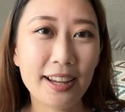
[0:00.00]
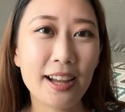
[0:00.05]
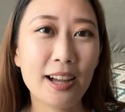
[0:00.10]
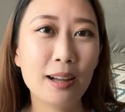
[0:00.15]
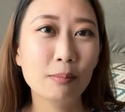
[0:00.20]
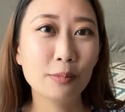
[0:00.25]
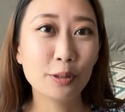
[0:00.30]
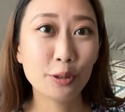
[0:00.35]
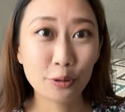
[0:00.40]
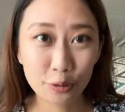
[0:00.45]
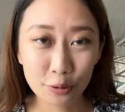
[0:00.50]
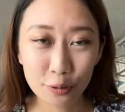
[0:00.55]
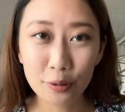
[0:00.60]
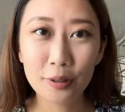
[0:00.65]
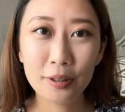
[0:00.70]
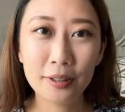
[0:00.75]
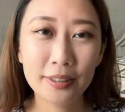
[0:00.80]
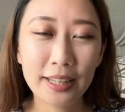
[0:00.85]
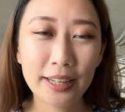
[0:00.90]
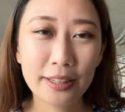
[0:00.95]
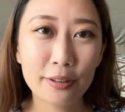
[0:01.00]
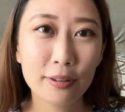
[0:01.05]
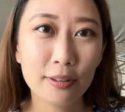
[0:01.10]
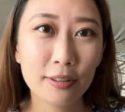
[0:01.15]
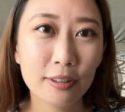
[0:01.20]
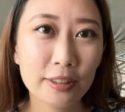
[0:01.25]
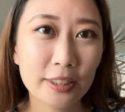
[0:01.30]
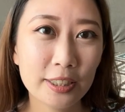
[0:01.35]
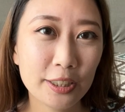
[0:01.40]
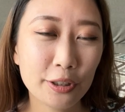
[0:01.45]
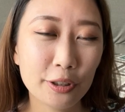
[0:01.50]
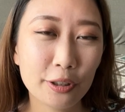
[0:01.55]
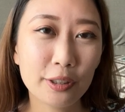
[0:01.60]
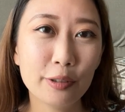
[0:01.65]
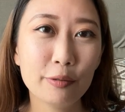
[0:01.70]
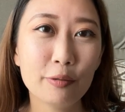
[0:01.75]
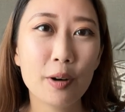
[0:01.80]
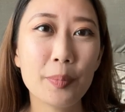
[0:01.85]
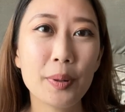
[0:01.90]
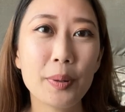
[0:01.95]
I'm sure that your learning
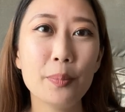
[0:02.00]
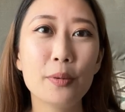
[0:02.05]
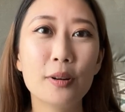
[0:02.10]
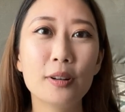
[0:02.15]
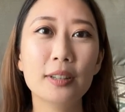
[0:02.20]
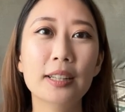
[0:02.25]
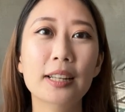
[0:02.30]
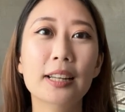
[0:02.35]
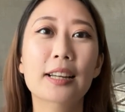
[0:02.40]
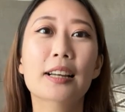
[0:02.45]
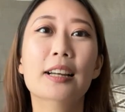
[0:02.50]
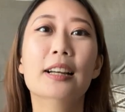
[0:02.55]
journey will be more